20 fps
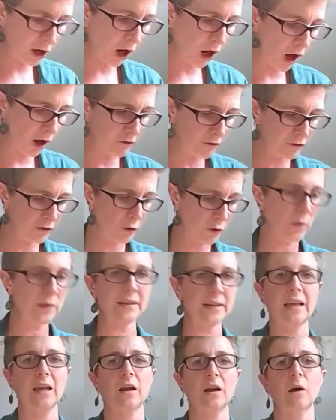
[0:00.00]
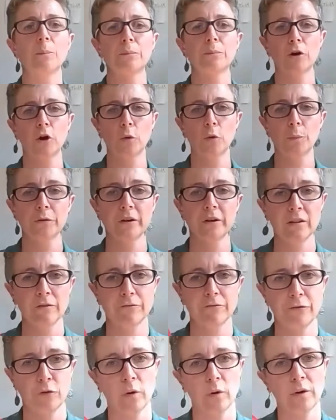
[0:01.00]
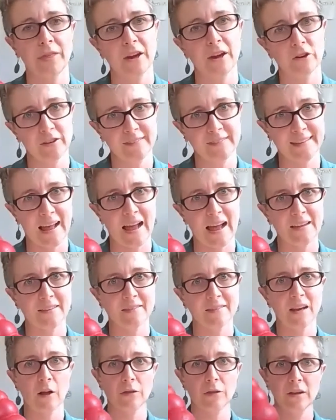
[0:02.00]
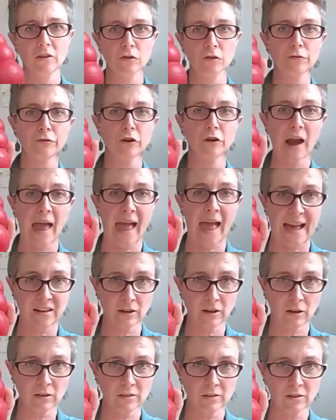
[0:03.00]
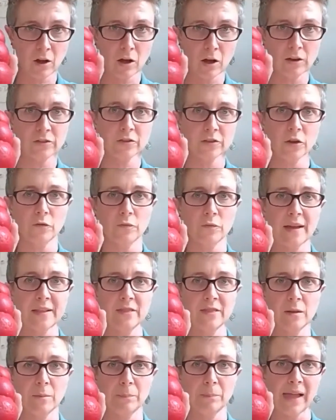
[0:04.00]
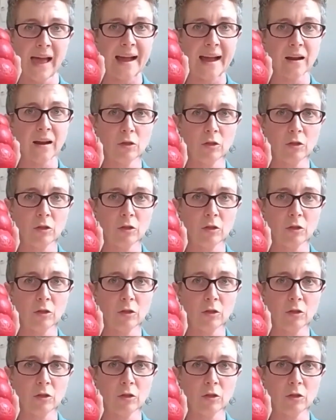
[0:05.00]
Kongs you wanna get appropriate for their size. Now these are for adult dogs, the red and the black.